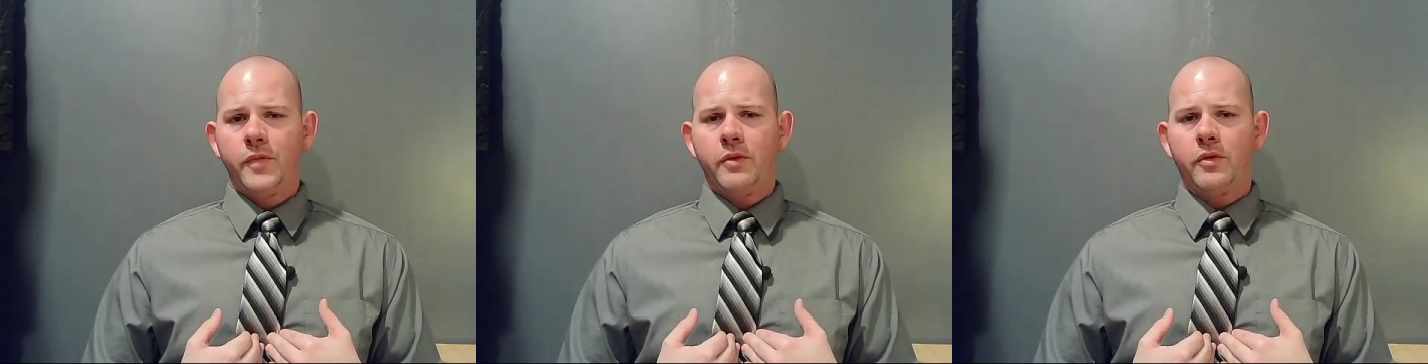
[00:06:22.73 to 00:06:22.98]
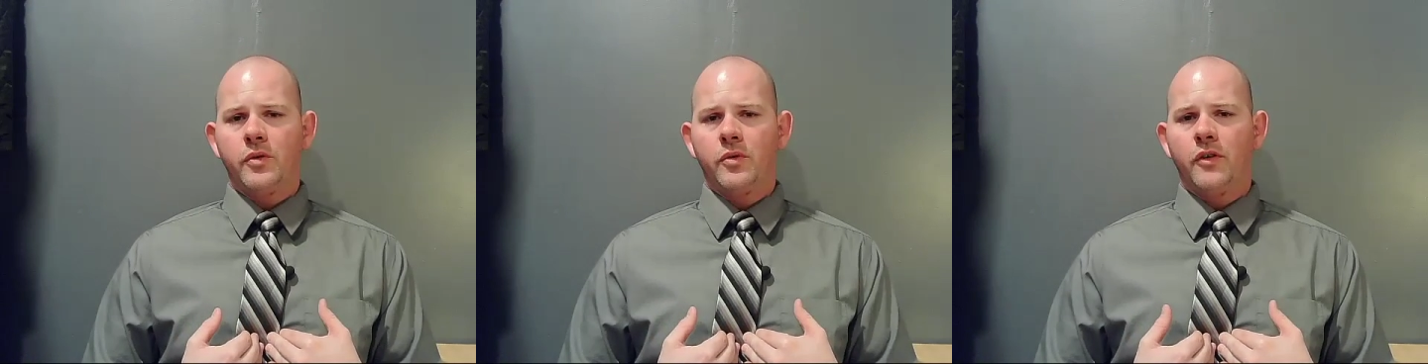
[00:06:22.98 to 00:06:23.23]
They
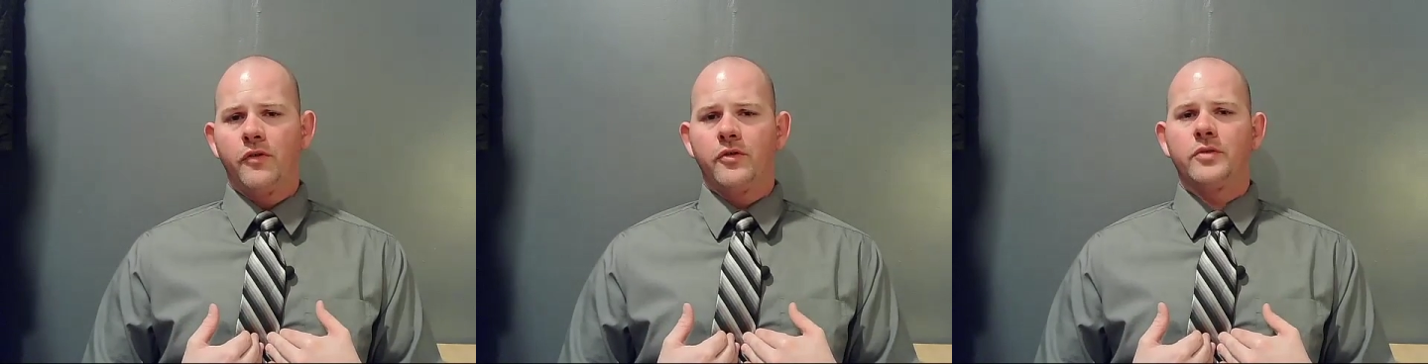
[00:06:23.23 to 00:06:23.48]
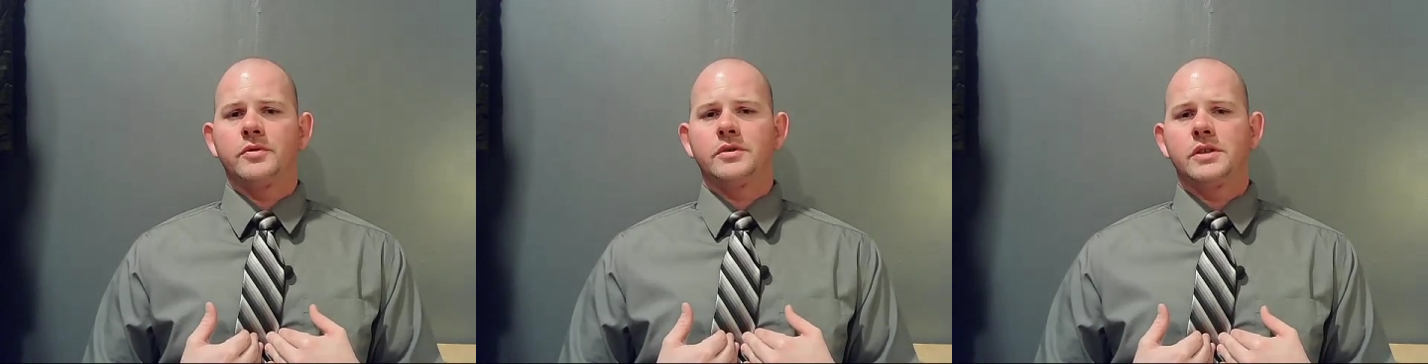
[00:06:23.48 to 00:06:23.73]
want to work for
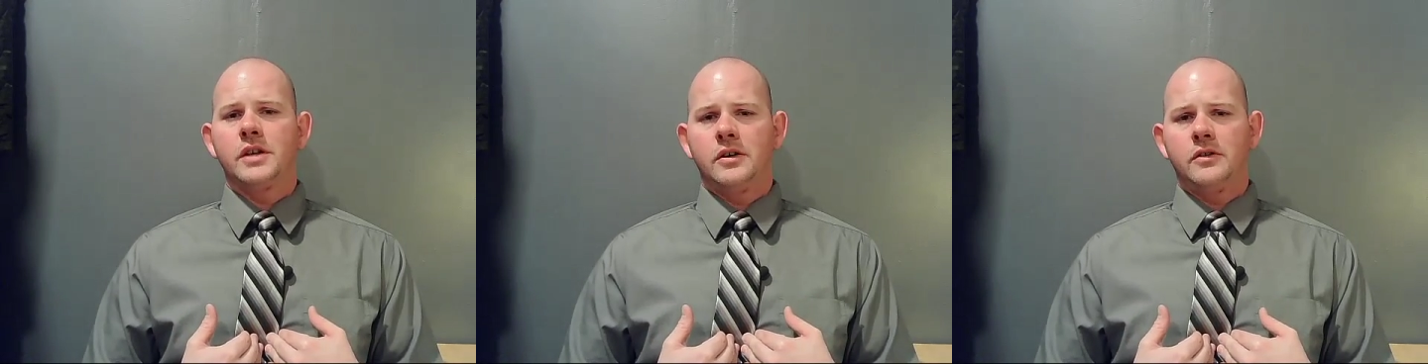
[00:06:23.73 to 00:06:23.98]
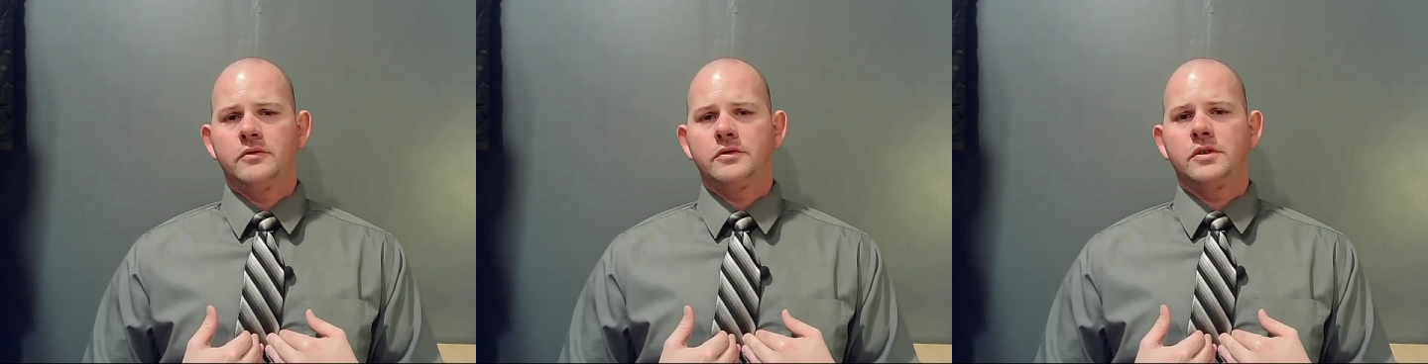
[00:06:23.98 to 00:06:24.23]

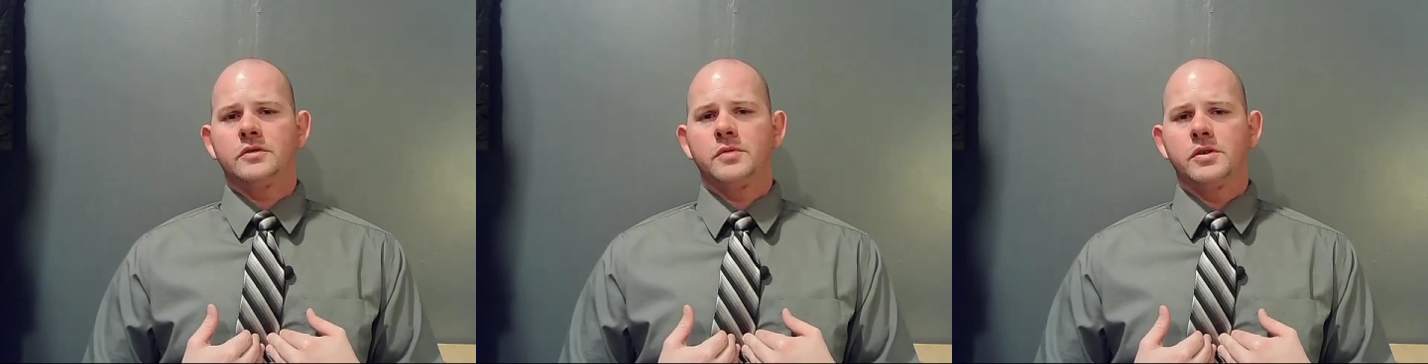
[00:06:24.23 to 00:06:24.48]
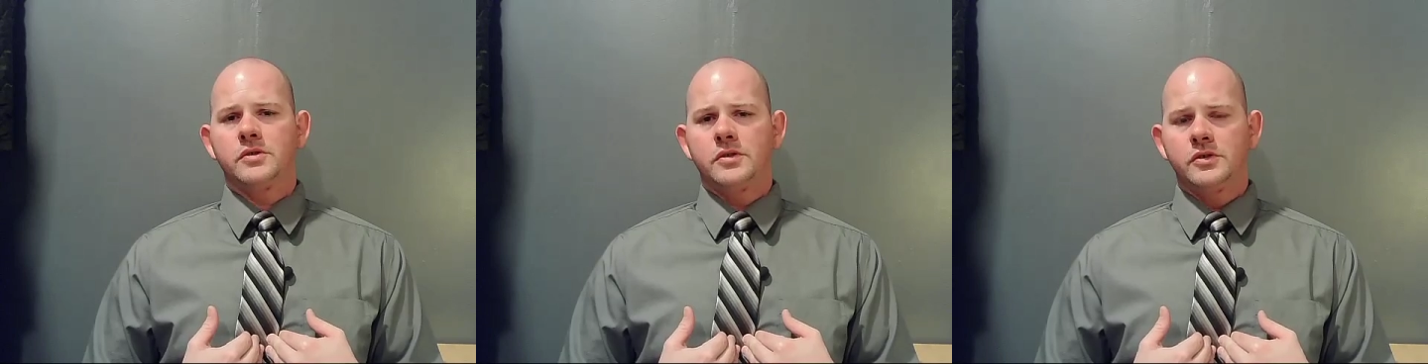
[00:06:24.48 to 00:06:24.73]
themselves, their
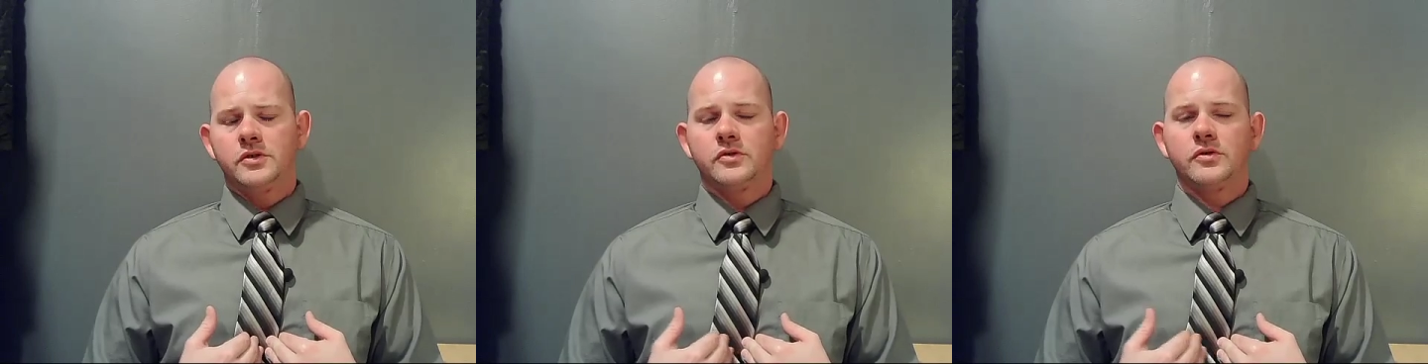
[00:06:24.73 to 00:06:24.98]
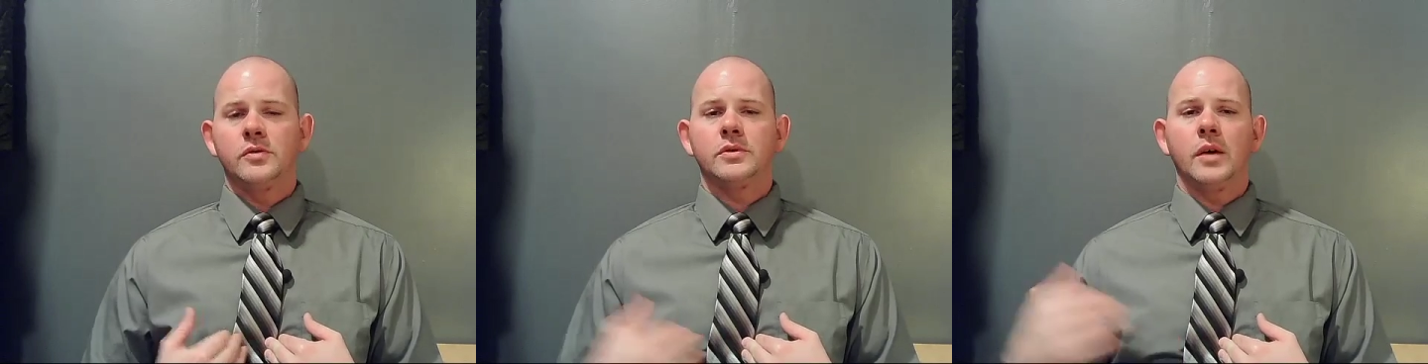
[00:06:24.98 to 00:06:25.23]
special interest
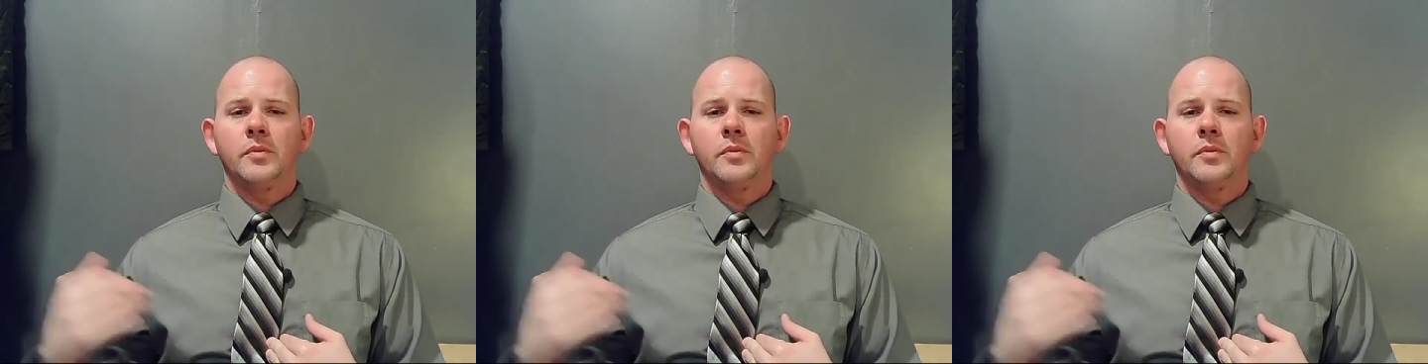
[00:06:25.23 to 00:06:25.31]
groups,